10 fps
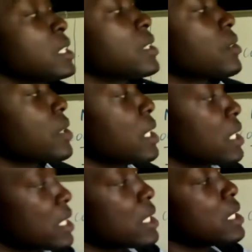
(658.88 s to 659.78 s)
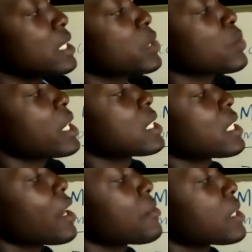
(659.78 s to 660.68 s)
3. This one is
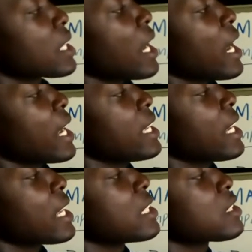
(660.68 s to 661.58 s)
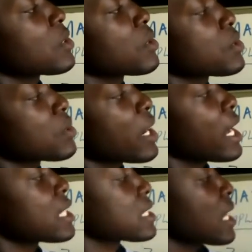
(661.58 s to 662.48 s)
having I, and this also
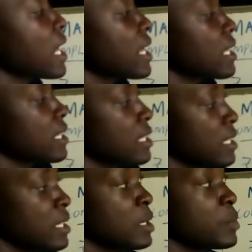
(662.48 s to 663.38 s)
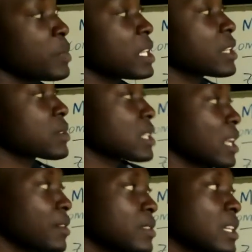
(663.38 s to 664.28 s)
has I. Meaning we shall
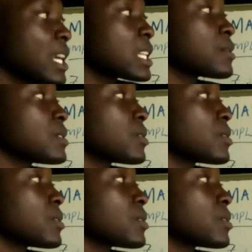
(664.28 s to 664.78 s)
have negative